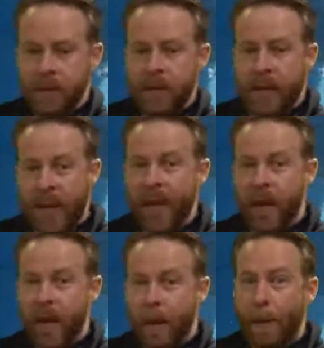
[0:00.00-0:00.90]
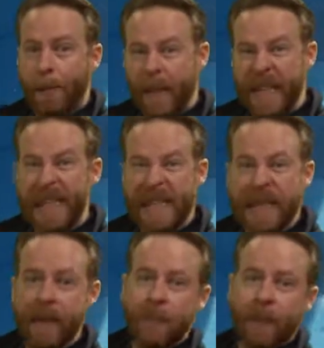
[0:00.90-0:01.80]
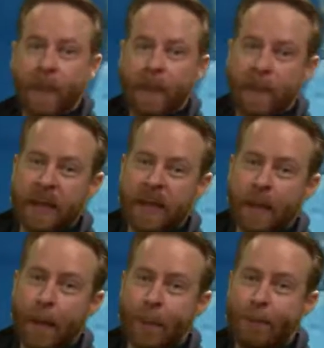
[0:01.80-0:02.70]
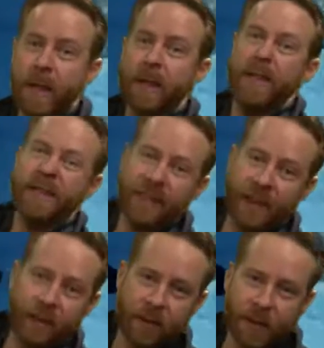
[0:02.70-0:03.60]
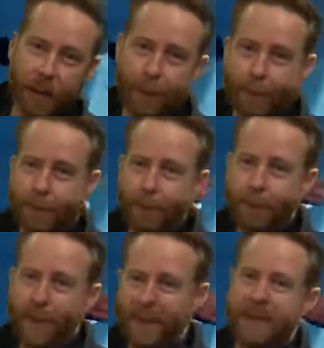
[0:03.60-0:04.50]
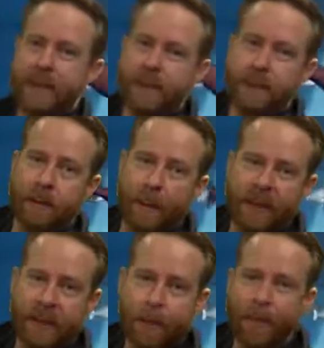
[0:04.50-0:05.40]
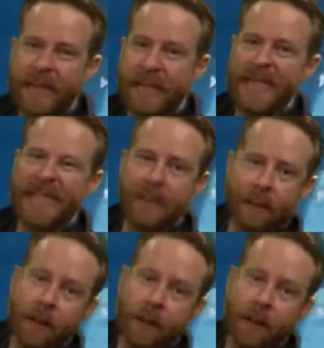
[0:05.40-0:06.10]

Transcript: The letter B makes a b sound like buzz, buzzing bees.